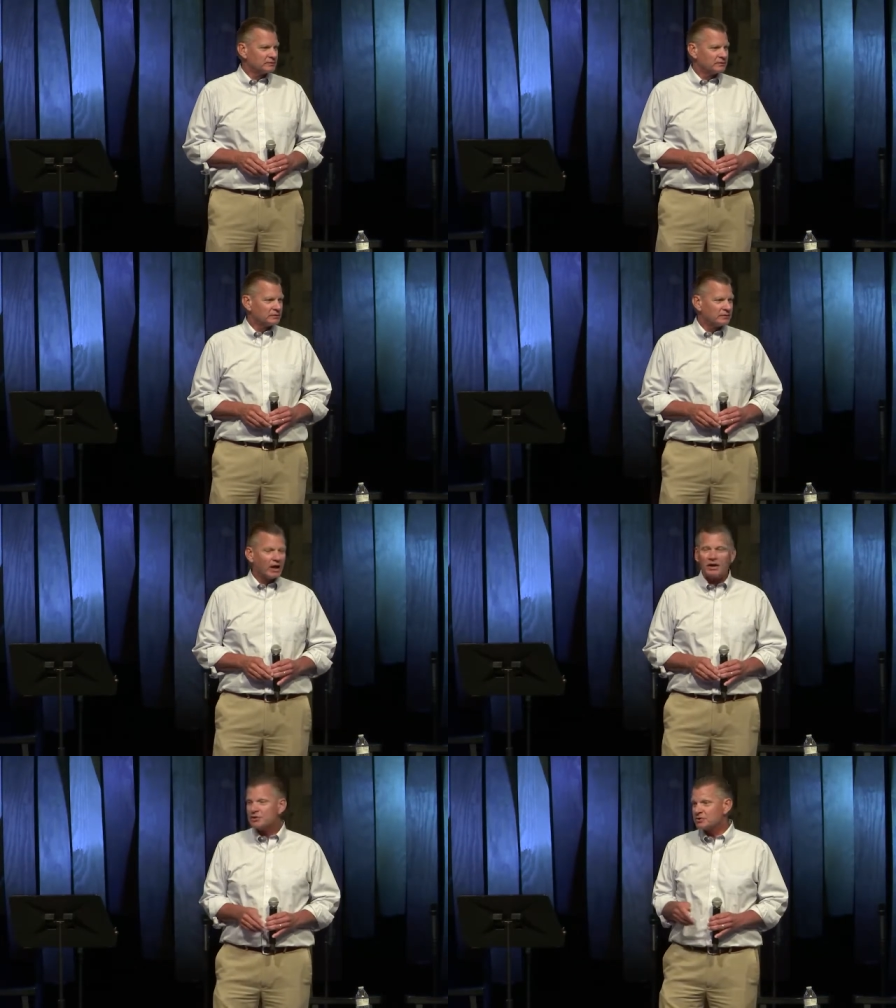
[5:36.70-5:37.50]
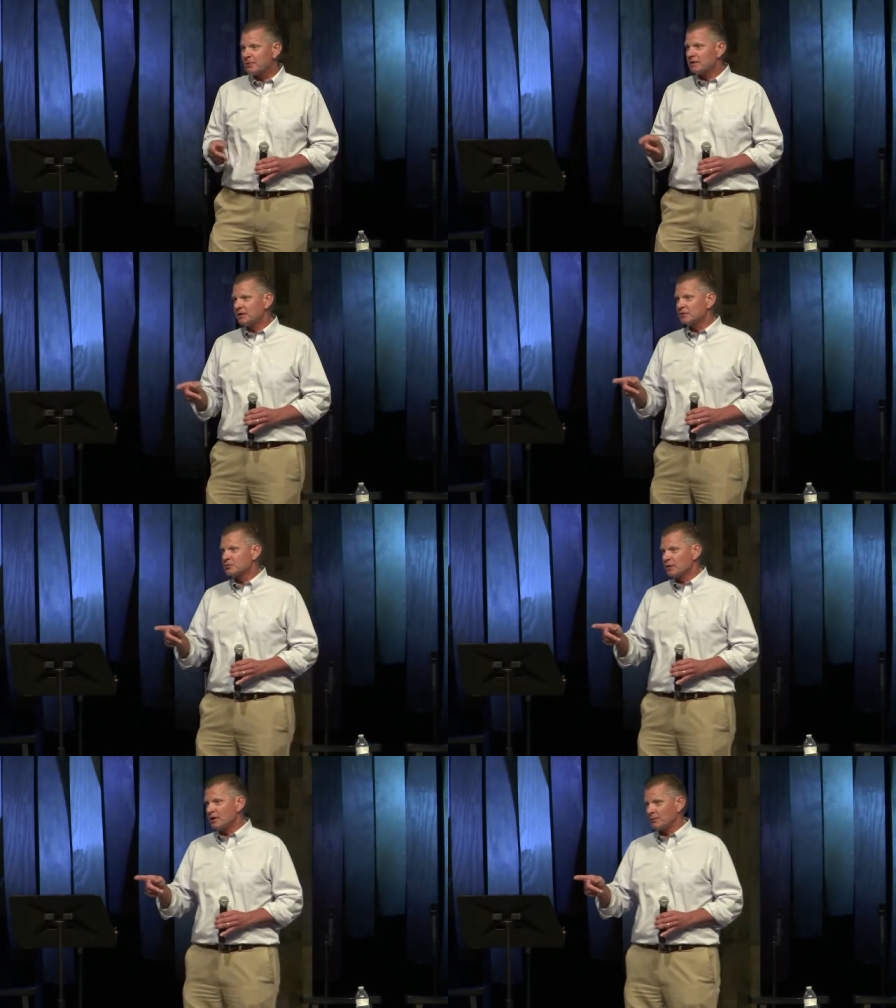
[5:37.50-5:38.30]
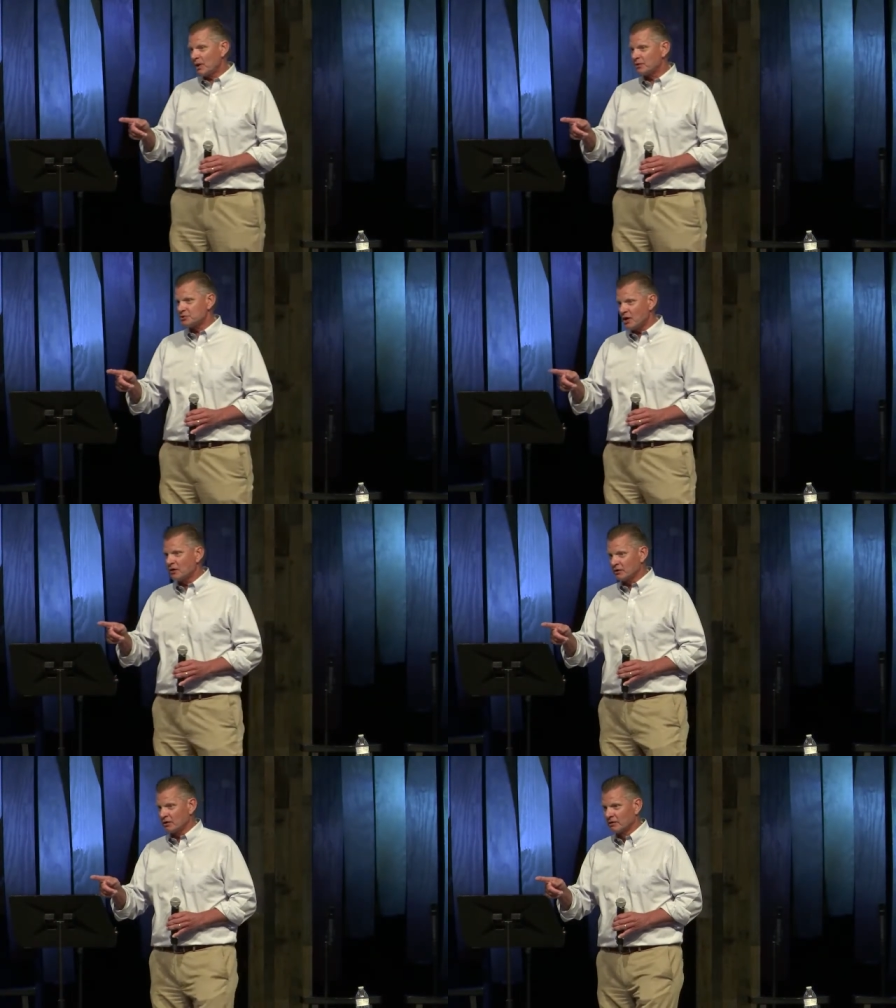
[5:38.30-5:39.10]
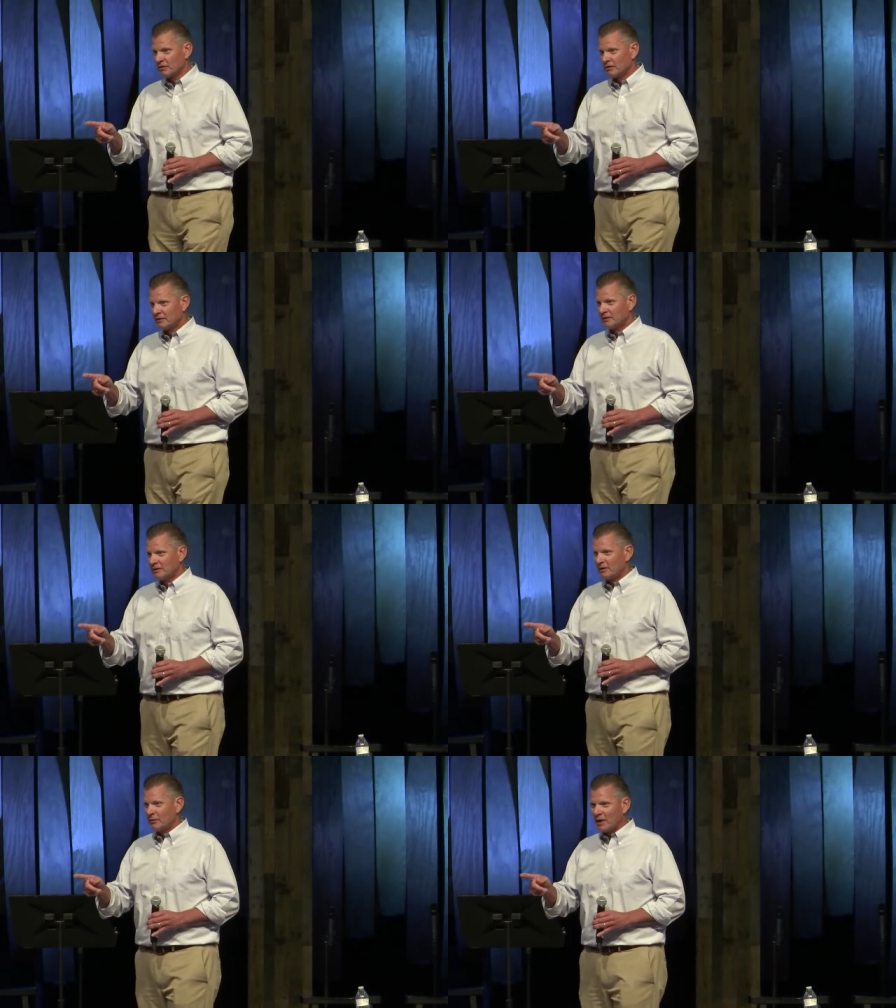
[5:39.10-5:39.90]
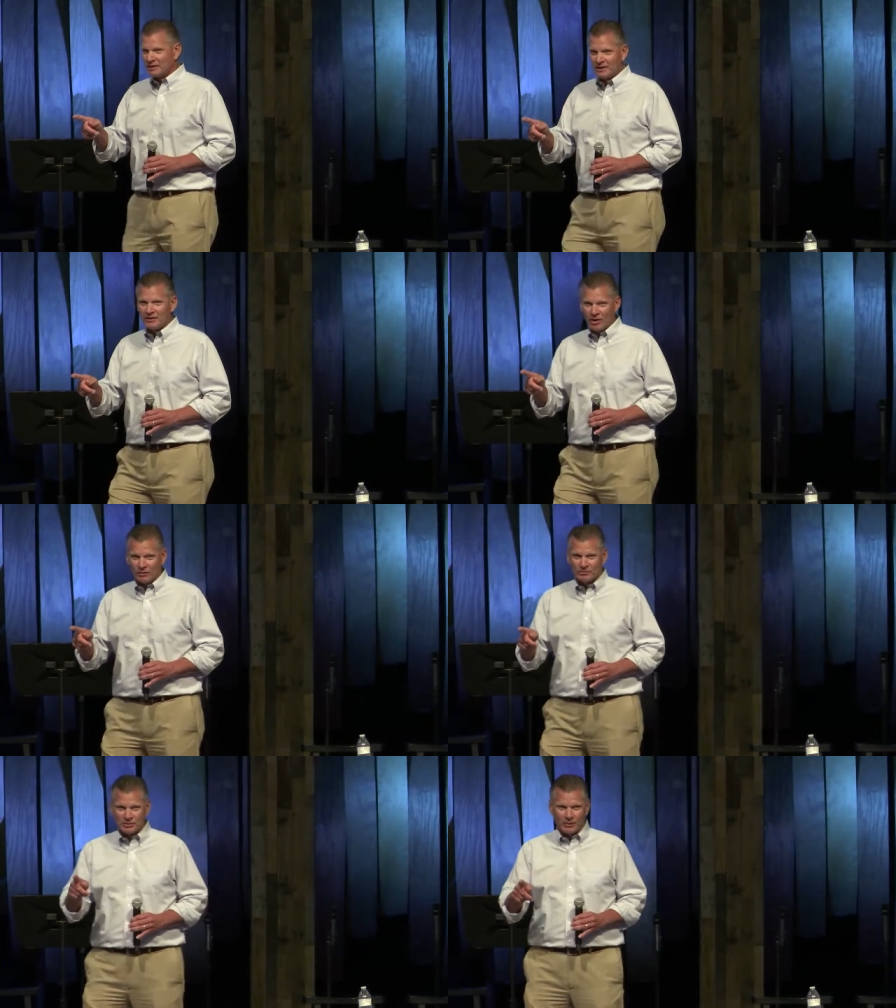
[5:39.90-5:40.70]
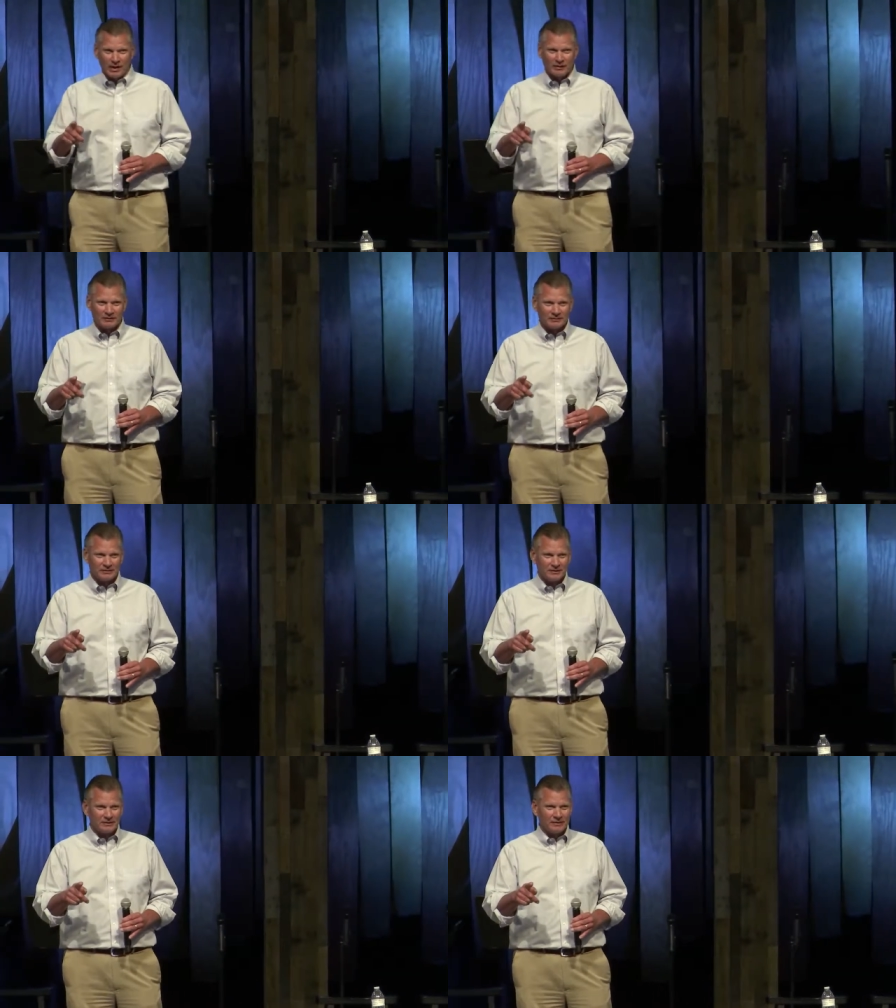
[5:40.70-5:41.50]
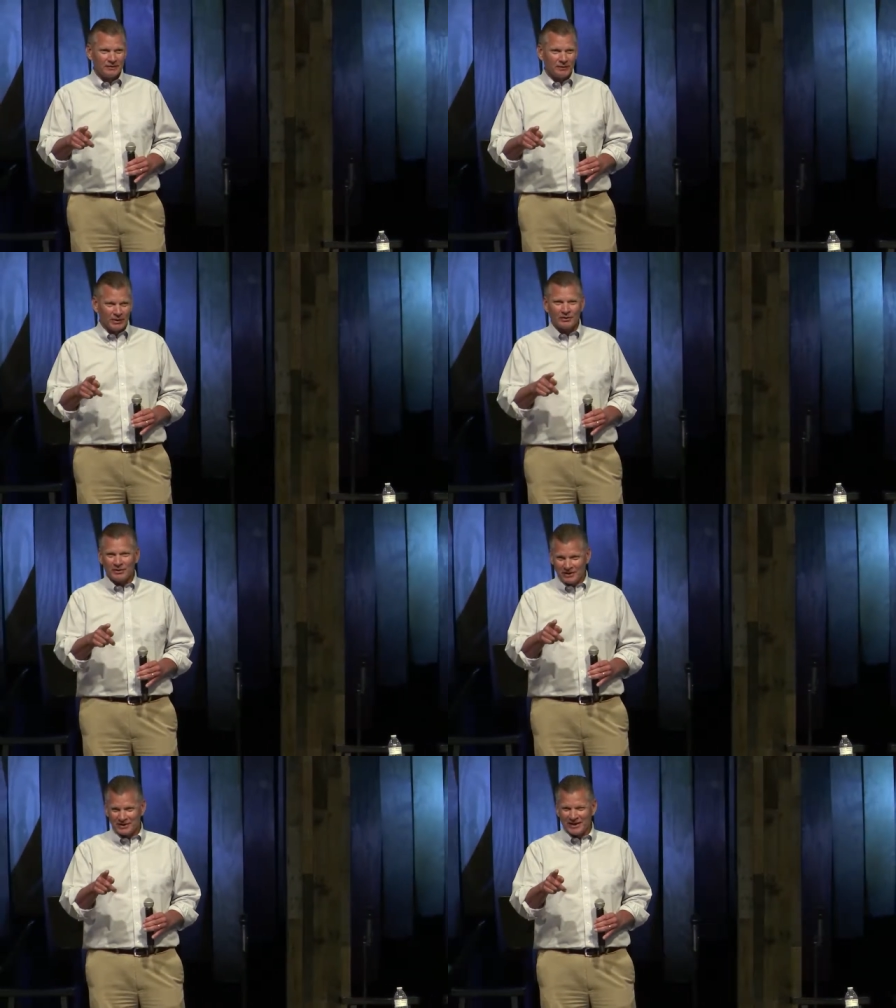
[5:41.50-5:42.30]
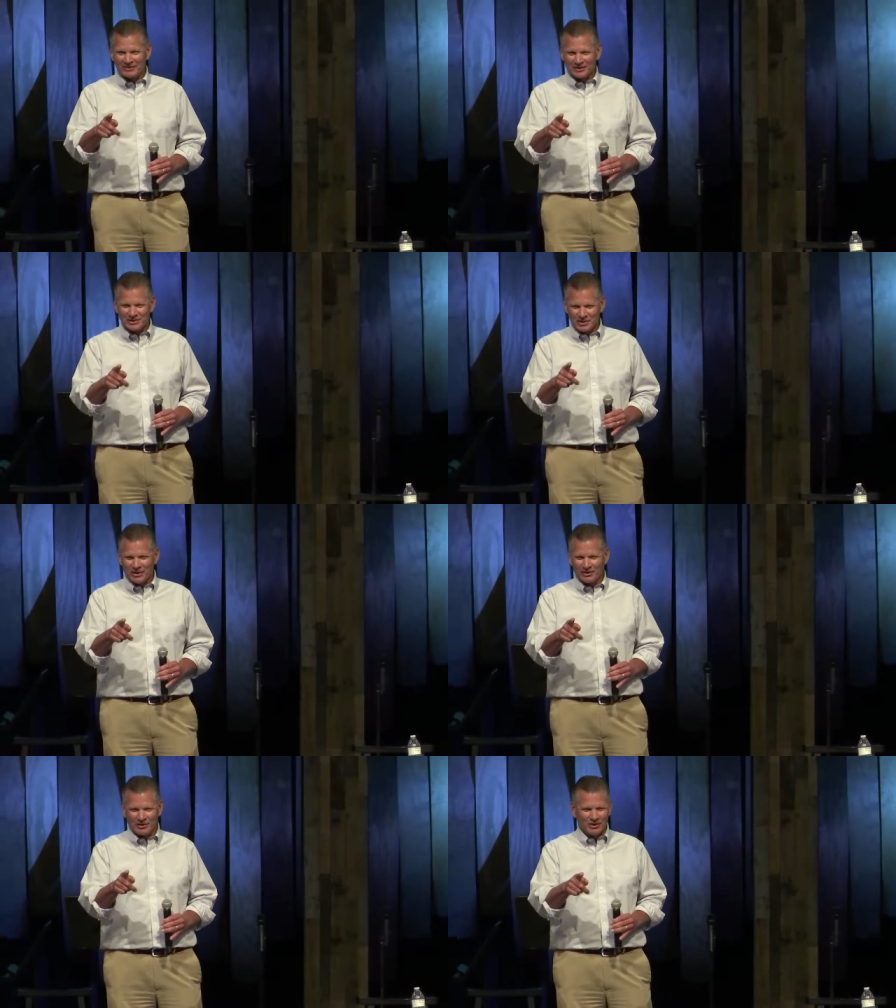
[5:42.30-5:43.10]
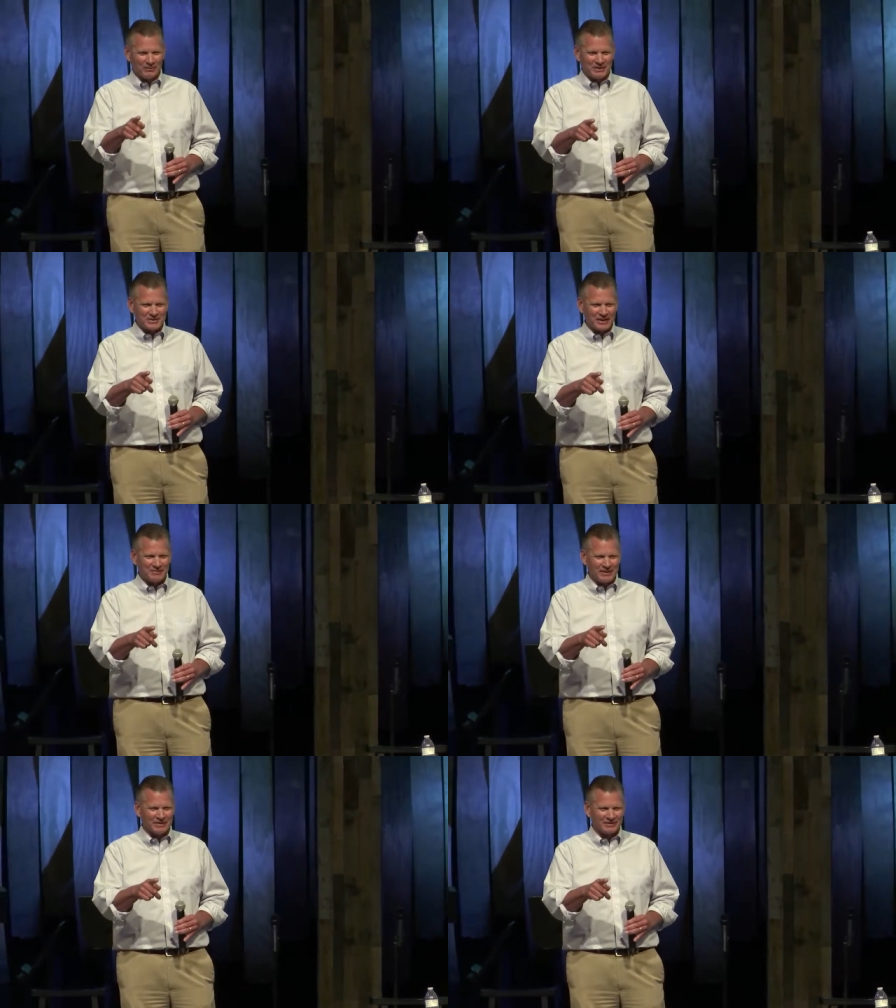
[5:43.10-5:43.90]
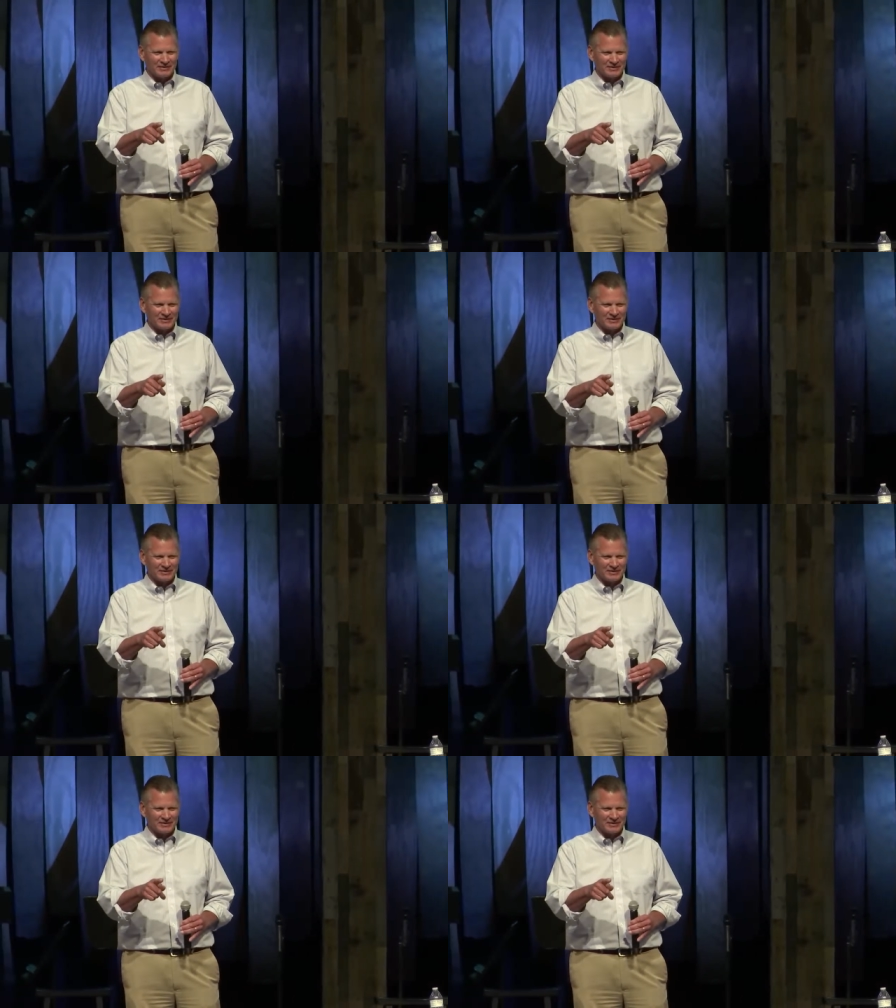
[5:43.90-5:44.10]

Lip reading: Now, I used to make deals with him when I was younger, when I didn't know him too well. We all know, you're giggling because you all know you all made the same deals.